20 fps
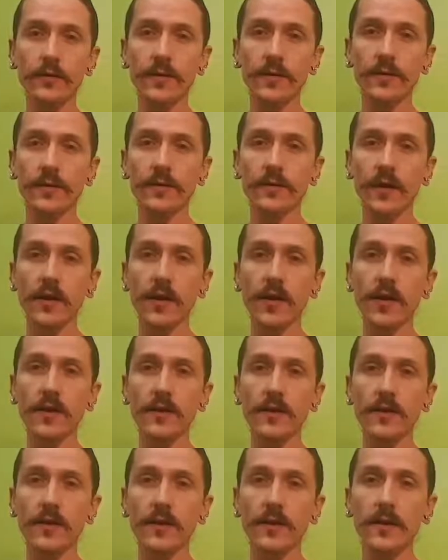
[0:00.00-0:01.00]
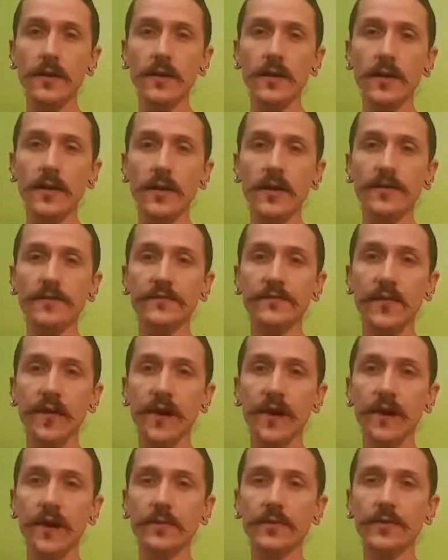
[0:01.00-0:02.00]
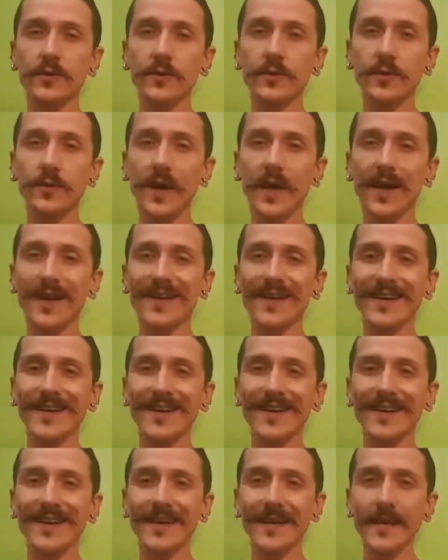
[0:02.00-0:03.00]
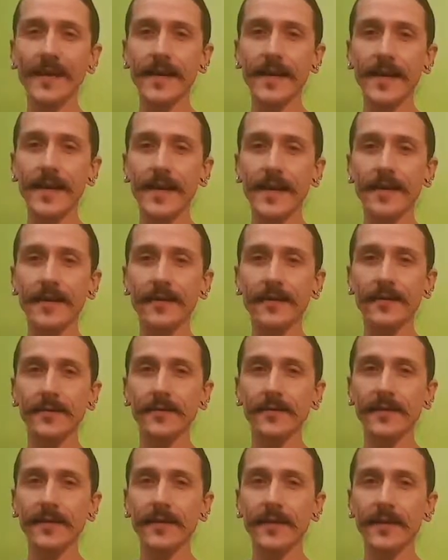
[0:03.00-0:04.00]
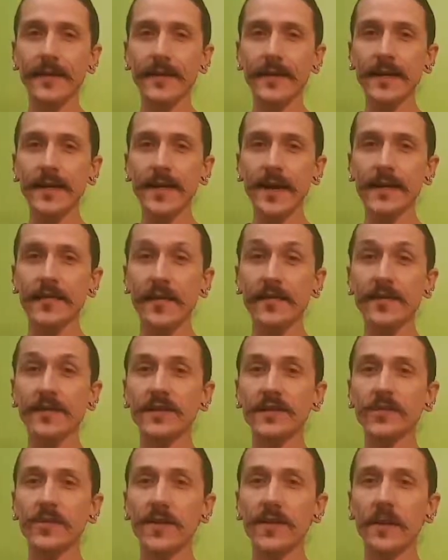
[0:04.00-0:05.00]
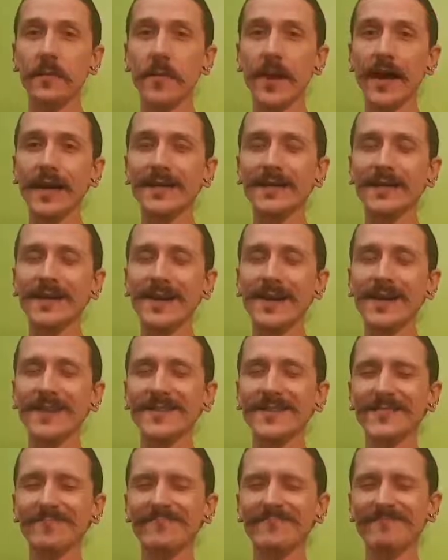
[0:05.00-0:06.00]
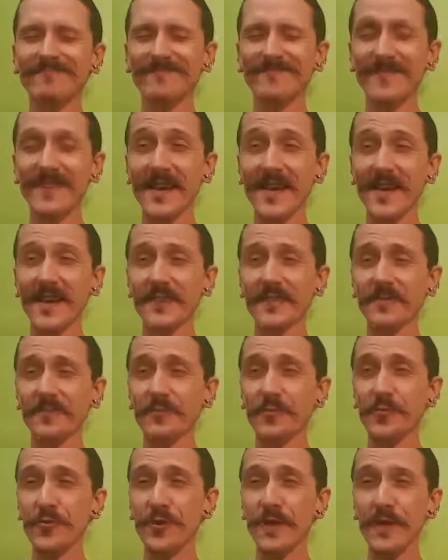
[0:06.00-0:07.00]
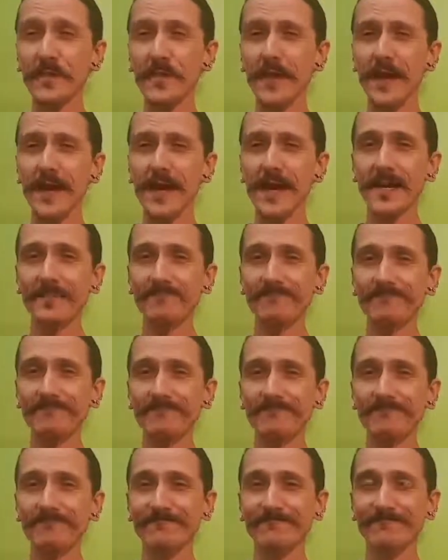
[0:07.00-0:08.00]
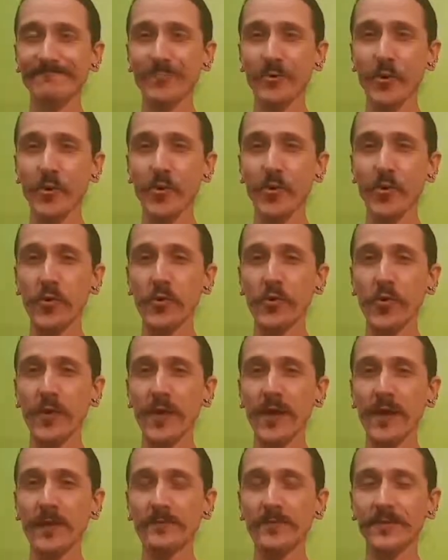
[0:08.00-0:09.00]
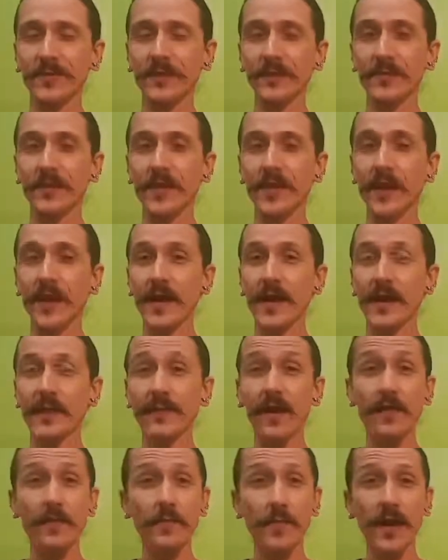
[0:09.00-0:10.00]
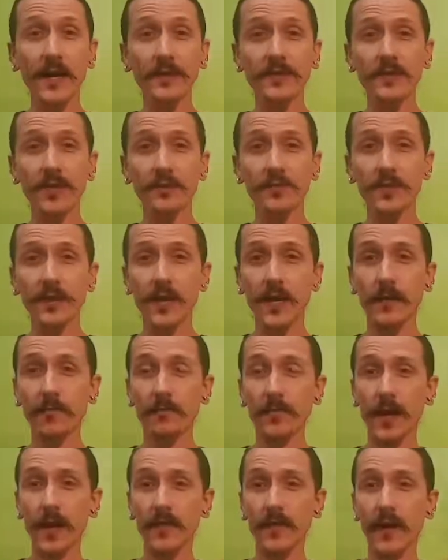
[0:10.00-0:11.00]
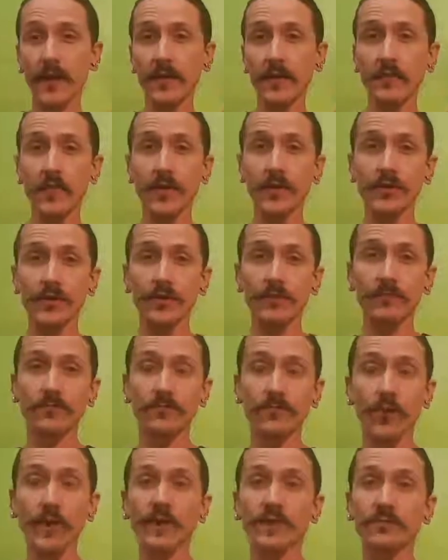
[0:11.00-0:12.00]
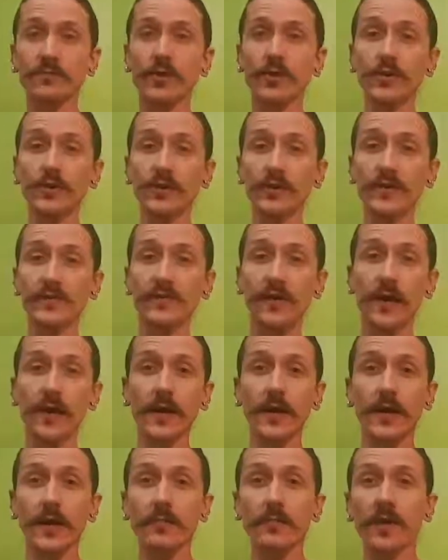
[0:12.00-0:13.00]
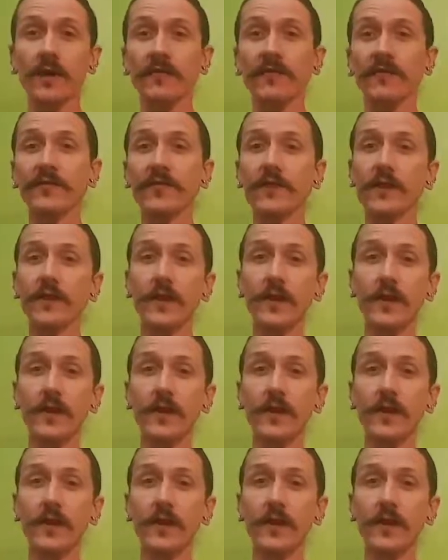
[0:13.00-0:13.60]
to the side, it's fine up until about here. And then this is when the pain starts, and it's pretty bad, all the way up to there. And then the pain stops again. And then the range of motion is fine above